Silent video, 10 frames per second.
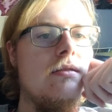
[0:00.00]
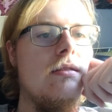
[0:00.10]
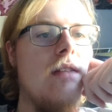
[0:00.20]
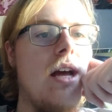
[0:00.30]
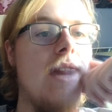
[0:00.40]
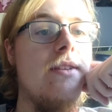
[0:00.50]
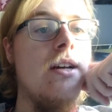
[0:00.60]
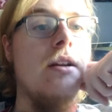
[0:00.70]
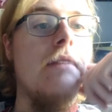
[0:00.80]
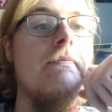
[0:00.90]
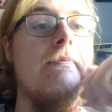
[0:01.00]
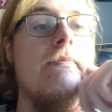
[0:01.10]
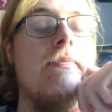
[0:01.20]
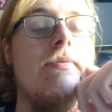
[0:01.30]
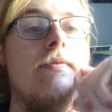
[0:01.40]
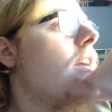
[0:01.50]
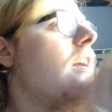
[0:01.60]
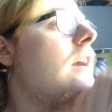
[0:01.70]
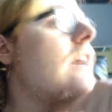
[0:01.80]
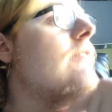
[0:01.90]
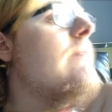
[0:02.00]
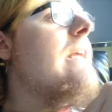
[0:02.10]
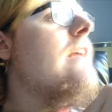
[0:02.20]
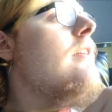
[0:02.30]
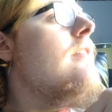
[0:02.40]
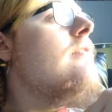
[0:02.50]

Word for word: I've done it. I've beaten